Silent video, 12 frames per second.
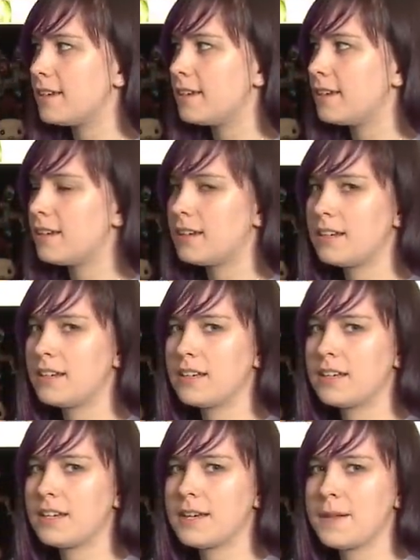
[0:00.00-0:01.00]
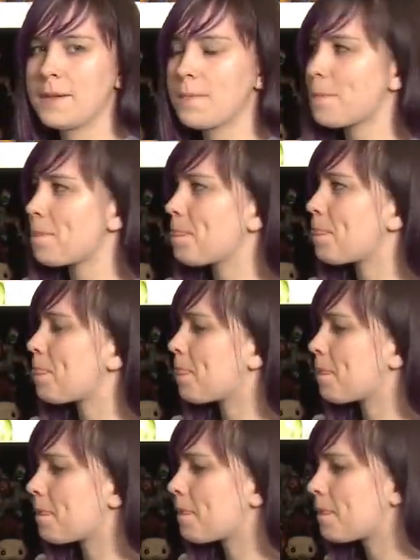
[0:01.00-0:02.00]

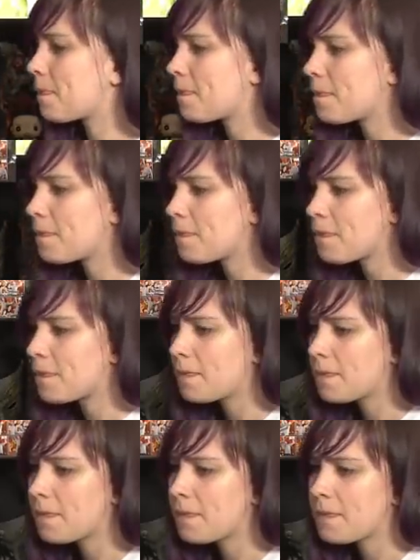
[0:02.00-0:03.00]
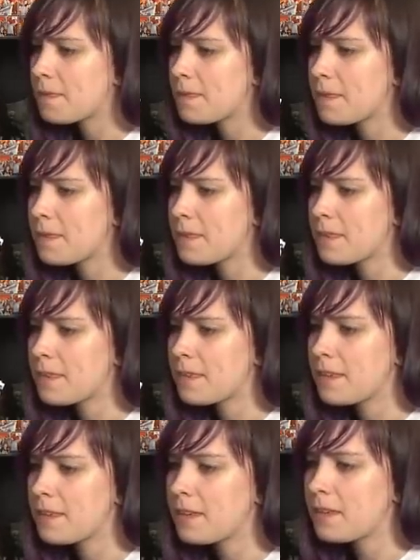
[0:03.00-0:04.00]

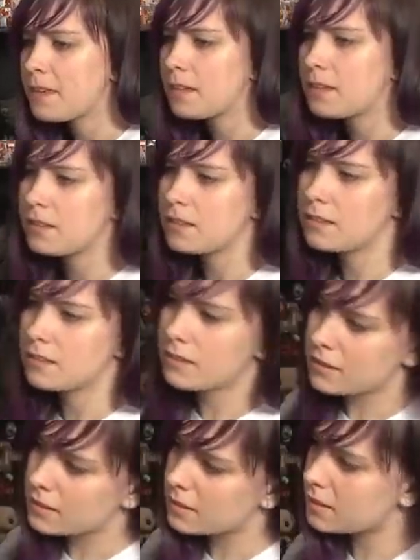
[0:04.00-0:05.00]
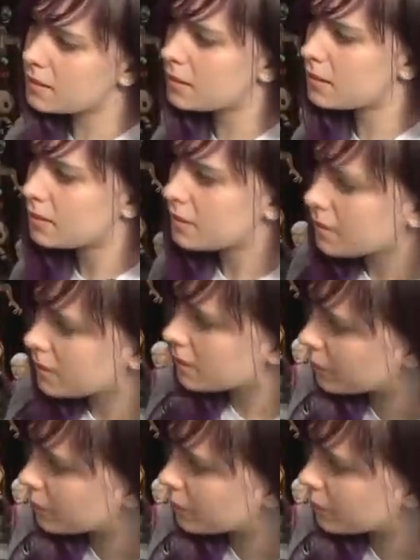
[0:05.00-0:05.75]
The person shown says nothing.